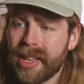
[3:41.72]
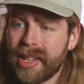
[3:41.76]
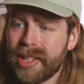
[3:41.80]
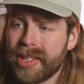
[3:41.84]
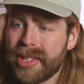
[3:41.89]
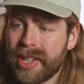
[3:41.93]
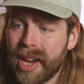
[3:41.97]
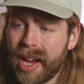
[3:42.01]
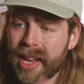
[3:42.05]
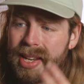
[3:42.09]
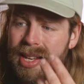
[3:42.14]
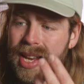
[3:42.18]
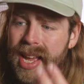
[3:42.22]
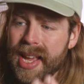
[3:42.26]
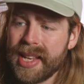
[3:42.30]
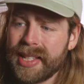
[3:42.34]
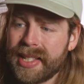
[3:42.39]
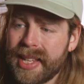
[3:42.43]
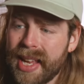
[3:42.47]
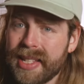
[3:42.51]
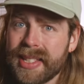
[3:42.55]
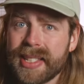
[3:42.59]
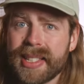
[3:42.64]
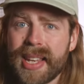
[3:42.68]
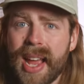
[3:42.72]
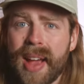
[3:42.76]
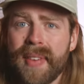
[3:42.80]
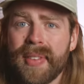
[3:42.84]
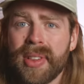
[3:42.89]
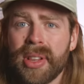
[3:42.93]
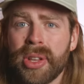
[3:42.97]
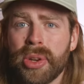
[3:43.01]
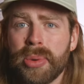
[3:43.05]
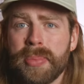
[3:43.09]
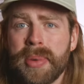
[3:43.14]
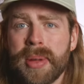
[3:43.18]
Chardonnay tends to have
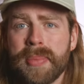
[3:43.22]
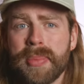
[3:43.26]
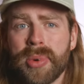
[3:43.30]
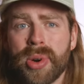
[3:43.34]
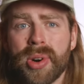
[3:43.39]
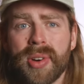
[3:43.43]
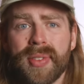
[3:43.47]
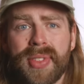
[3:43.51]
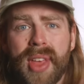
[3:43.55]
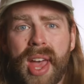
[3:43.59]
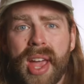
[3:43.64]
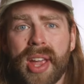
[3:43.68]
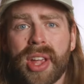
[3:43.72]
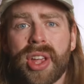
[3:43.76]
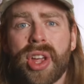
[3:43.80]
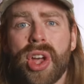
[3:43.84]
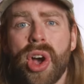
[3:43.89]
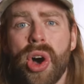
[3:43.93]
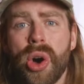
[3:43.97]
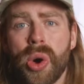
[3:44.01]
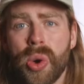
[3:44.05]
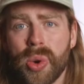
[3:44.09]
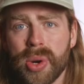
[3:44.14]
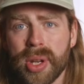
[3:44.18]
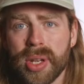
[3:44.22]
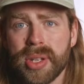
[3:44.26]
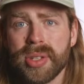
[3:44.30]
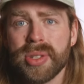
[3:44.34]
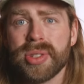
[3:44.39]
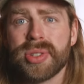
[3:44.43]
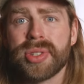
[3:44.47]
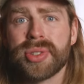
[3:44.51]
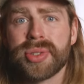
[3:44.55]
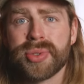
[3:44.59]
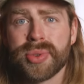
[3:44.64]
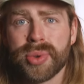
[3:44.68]
a little bit more of that golden
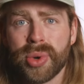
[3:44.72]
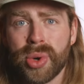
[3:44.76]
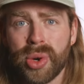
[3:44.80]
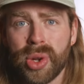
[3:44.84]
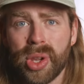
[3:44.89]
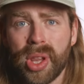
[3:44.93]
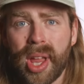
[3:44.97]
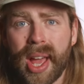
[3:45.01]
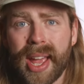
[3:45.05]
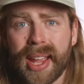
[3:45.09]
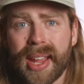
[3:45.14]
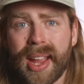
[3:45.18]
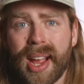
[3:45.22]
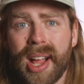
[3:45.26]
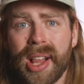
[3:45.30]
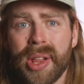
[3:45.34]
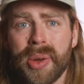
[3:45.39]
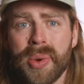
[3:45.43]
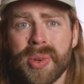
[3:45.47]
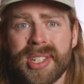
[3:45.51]
straw-like colour,